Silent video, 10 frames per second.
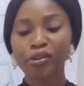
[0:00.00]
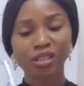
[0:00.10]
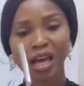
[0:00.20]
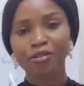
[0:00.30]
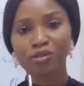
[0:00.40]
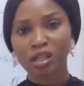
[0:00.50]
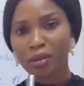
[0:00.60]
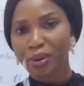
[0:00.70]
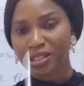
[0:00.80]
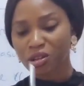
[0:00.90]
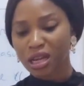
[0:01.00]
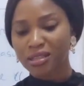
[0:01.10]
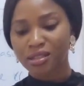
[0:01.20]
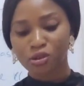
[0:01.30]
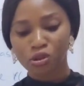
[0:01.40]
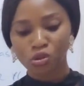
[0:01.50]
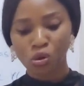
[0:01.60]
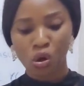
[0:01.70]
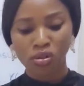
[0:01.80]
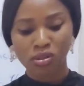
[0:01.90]
you start using a particular scissors to
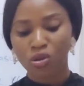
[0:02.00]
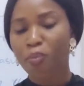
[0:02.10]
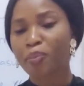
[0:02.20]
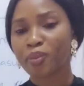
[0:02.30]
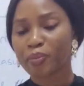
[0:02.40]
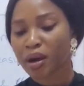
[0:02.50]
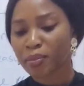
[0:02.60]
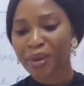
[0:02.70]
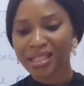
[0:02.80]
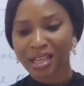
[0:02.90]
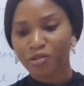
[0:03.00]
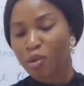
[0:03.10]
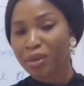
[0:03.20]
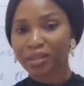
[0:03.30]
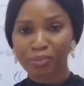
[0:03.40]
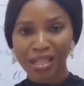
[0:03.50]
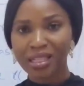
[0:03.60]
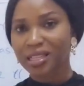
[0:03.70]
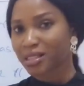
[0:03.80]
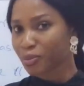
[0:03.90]
cut your pattern, remember the
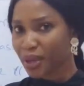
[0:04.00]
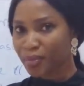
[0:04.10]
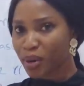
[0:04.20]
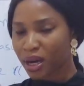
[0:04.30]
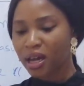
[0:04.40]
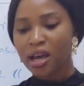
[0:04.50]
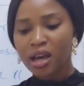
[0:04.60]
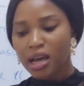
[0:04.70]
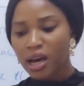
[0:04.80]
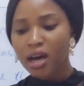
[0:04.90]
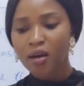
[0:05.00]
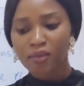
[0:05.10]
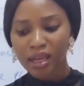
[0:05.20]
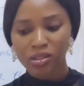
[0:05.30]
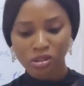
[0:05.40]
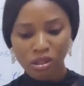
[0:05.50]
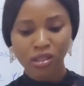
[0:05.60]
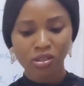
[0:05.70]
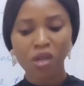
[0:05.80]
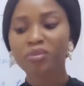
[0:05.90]
pattern is a paper,
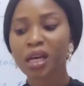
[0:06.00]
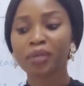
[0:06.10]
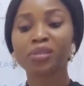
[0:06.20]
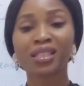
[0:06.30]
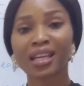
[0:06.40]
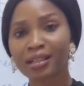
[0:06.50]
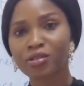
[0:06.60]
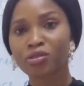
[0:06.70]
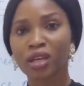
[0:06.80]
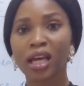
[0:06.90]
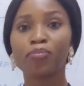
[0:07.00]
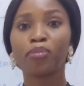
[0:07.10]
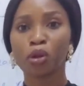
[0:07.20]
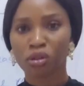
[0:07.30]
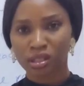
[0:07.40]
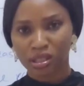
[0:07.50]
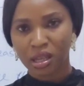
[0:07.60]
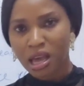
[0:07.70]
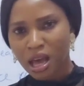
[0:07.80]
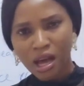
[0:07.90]
it sometimes tends to get blunt,
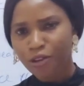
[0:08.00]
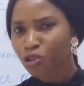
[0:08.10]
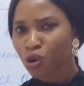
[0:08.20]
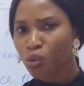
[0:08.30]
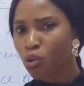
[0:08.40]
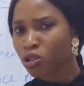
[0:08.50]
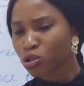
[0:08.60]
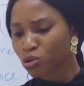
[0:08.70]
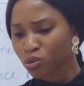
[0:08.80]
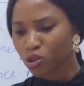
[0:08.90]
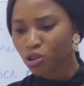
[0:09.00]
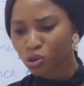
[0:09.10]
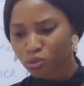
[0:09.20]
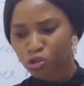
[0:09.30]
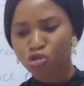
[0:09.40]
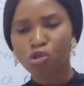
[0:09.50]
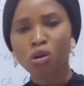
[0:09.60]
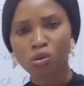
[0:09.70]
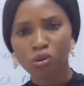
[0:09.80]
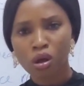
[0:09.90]
and you don't want to
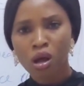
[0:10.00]
struggle